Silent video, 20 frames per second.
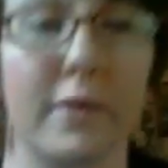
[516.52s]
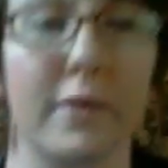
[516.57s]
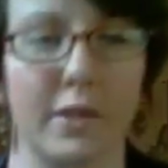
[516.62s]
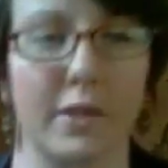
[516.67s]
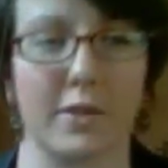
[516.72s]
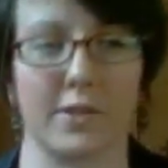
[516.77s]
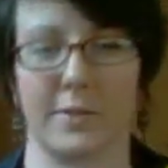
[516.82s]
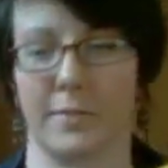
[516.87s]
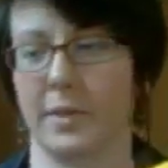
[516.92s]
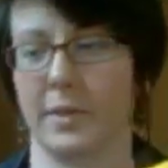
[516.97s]

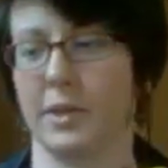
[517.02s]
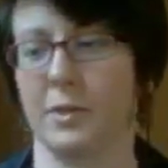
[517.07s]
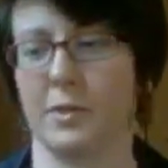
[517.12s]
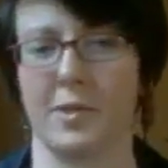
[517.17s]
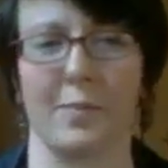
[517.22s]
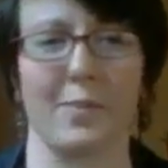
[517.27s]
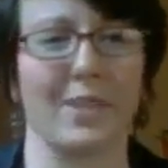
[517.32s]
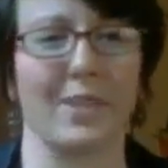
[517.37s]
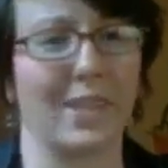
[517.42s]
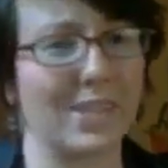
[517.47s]
figures. Let me do
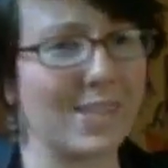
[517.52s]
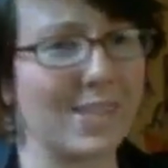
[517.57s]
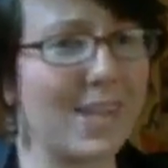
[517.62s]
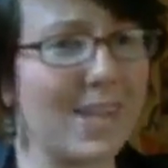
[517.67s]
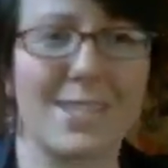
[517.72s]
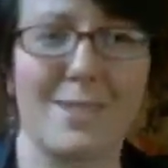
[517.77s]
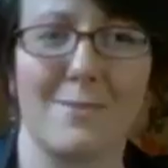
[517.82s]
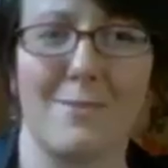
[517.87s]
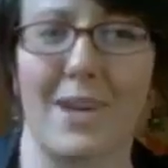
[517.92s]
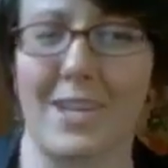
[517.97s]
something that's
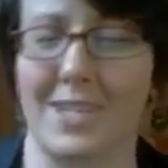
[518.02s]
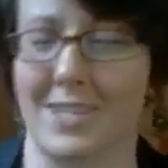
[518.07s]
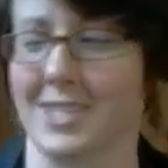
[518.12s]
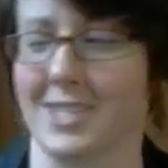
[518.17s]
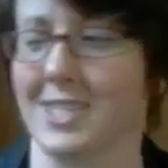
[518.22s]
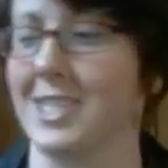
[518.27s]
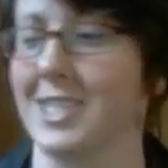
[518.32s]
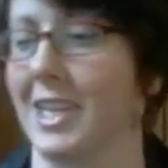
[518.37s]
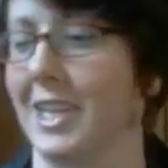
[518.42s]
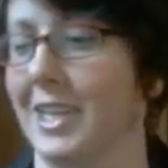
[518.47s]
not Sebastian
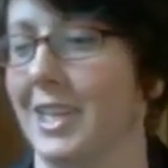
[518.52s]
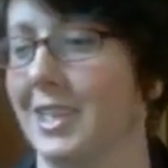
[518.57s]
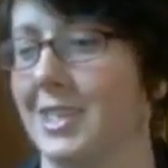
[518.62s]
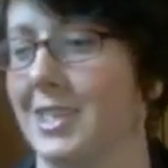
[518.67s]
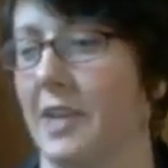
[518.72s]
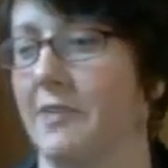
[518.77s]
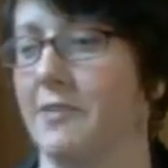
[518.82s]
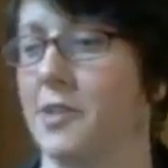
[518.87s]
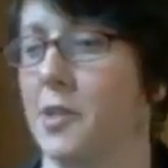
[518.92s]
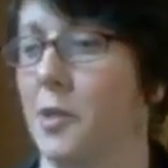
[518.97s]
Stan, because
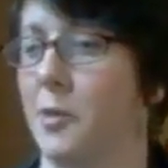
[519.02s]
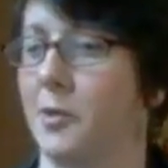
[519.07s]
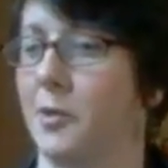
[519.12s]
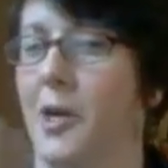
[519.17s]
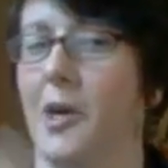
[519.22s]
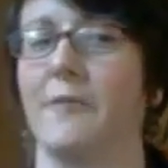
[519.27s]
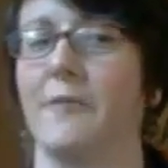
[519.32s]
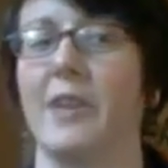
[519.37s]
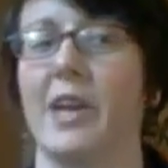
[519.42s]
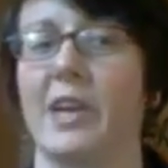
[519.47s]
I've shown
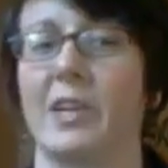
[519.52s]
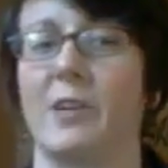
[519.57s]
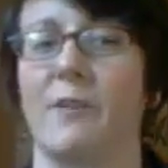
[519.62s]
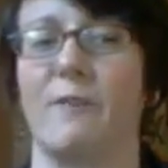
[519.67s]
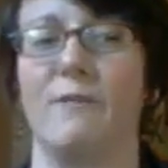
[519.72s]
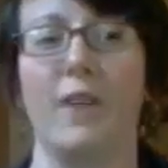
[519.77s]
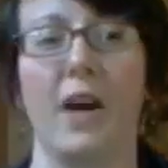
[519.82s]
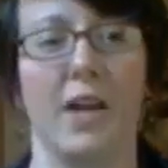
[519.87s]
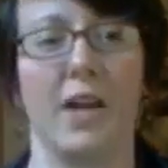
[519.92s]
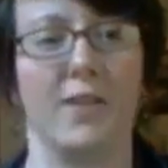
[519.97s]
off, like,
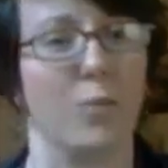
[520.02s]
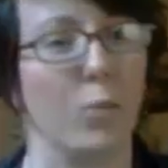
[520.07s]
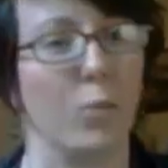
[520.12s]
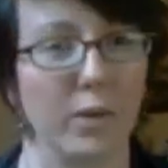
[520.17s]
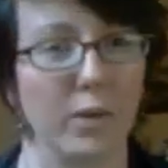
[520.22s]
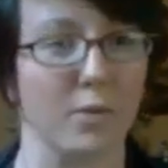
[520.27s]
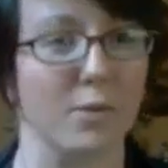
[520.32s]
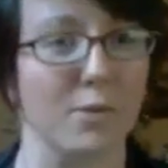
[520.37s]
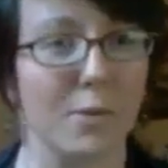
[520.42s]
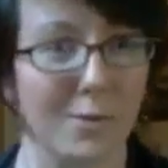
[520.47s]
5
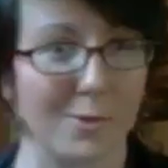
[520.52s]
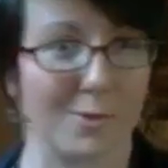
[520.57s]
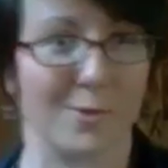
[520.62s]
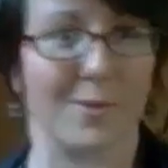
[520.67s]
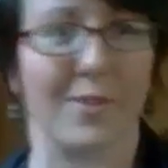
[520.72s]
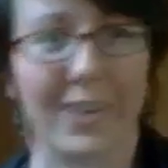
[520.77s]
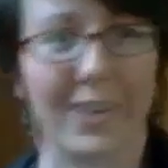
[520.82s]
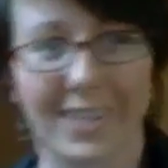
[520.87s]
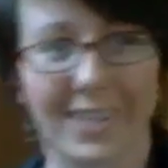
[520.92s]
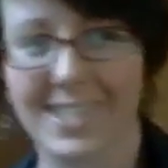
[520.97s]
Winter Soldier
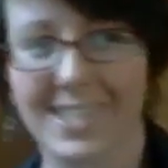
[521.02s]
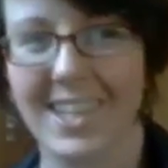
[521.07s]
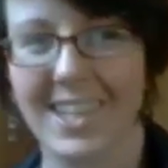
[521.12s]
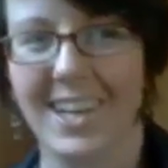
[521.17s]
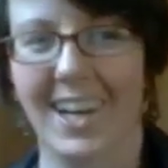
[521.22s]
things.